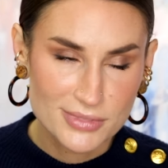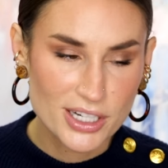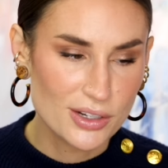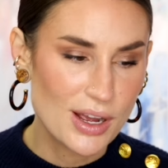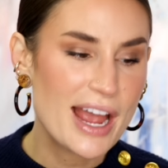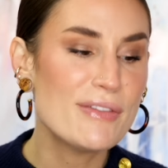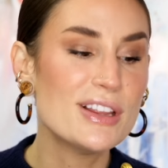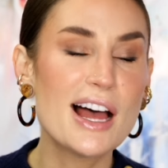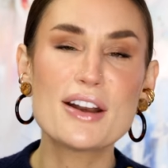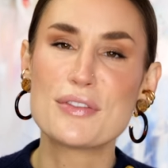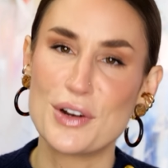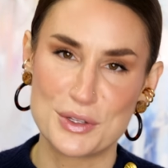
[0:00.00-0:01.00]
You know, I have a
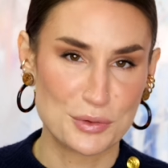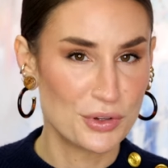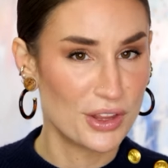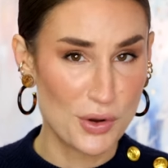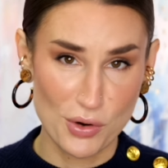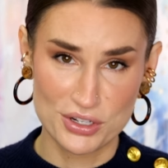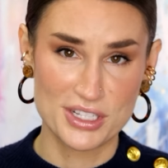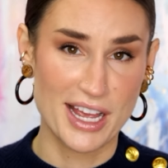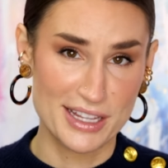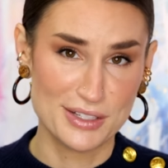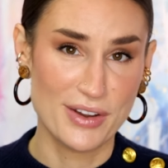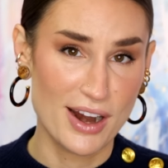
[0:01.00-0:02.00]
lot of friends with really gorgeous
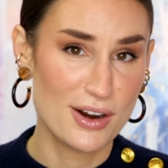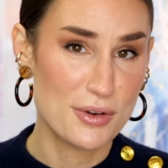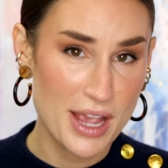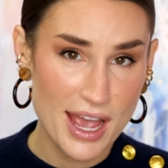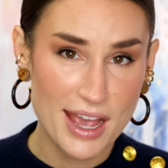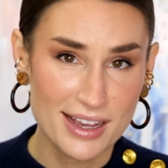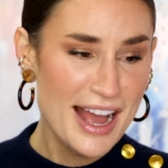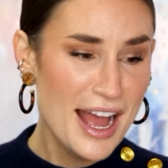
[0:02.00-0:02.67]
heads of hair, okay?